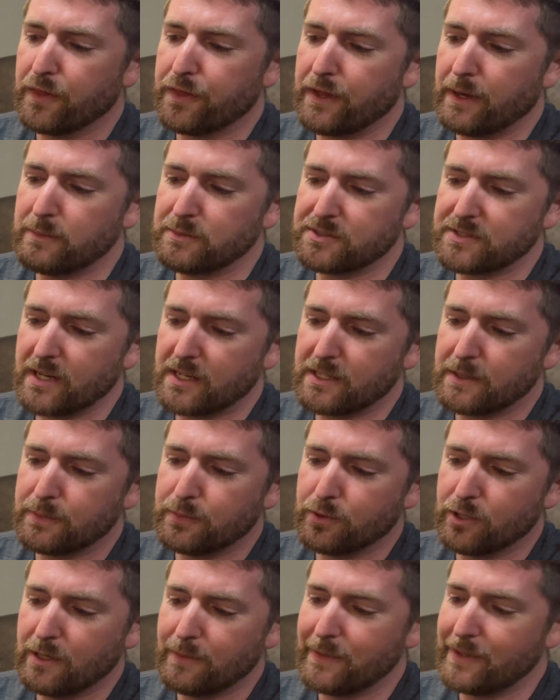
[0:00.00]
thumb stud
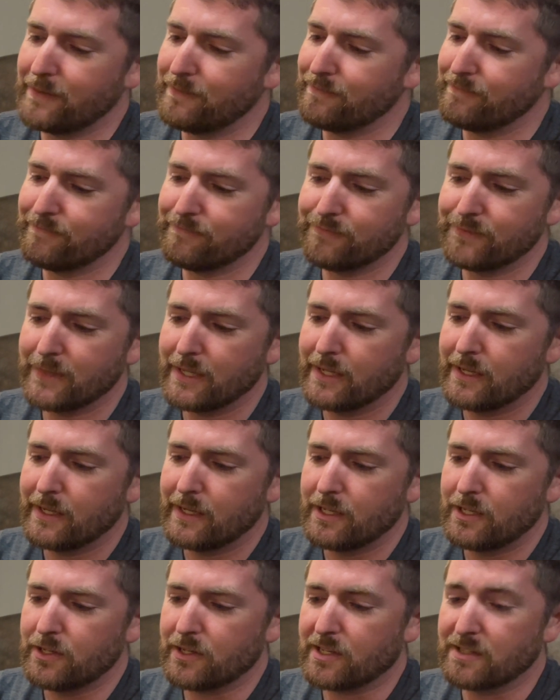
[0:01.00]
deployment. You
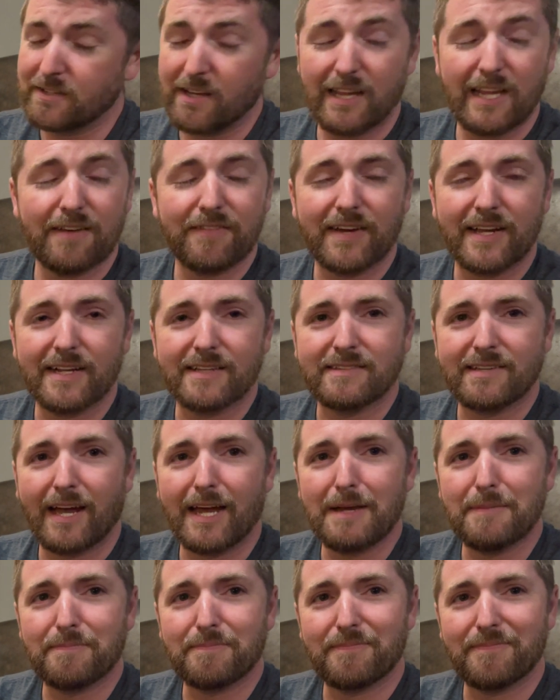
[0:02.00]
can tell I've got a
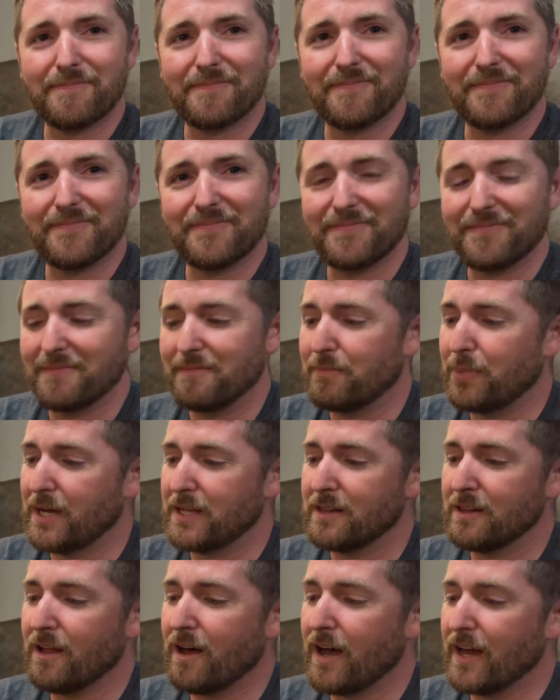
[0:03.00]
type.
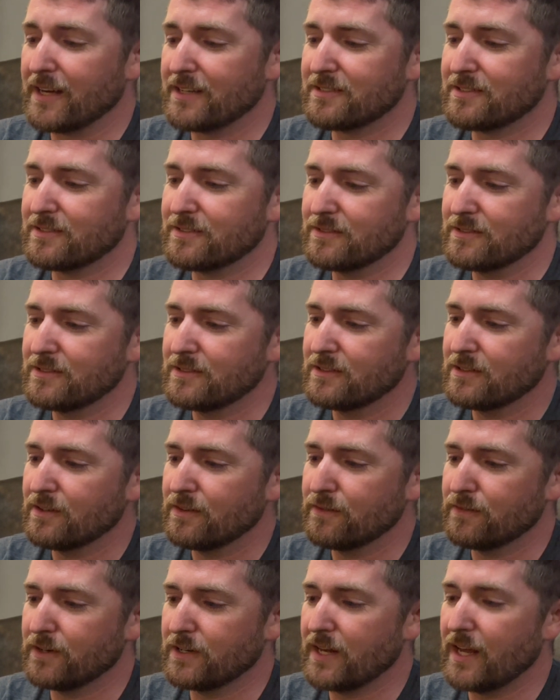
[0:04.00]
Button locks
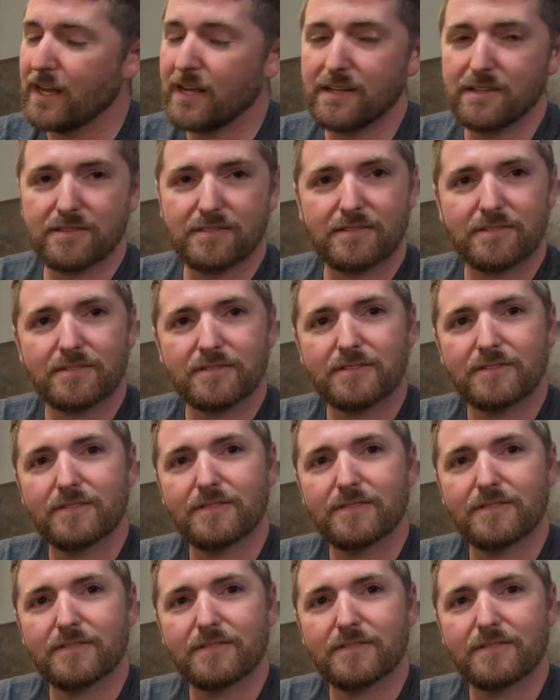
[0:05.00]
for days.